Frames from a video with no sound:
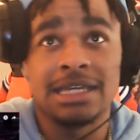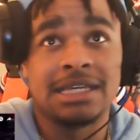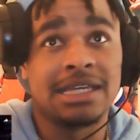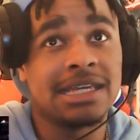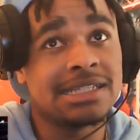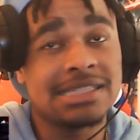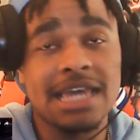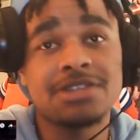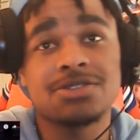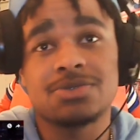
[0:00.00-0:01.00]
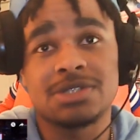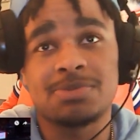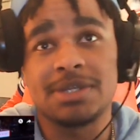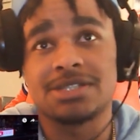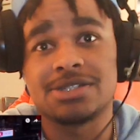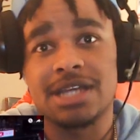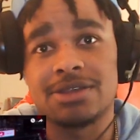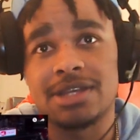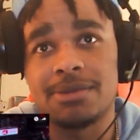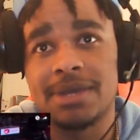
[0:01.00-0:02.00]
it gets dangerous when Spencer's
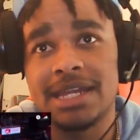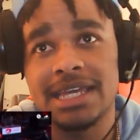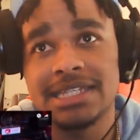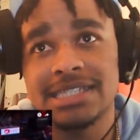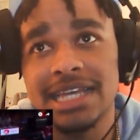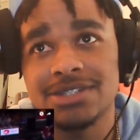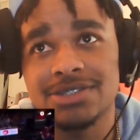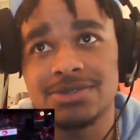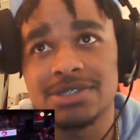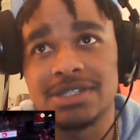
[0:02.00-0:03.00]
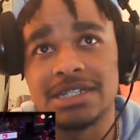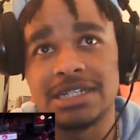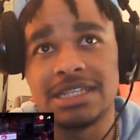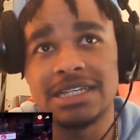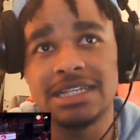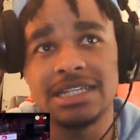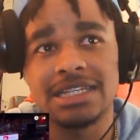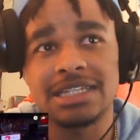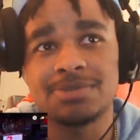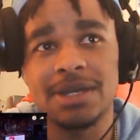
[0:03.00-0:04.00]
out there, man. It gets dangerous when
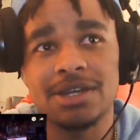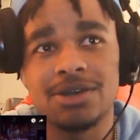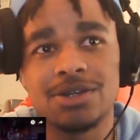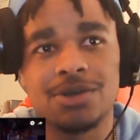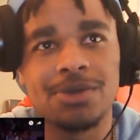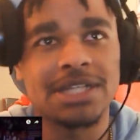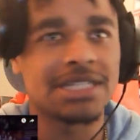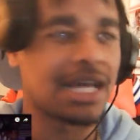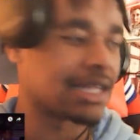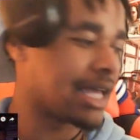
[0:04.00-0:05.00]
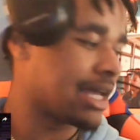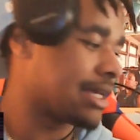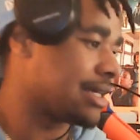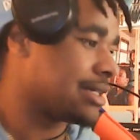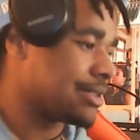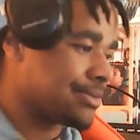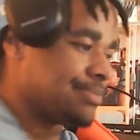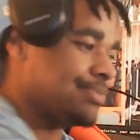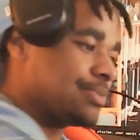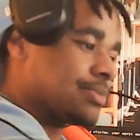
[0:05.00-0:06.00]
look, that's probably, oh no, Reggie got that.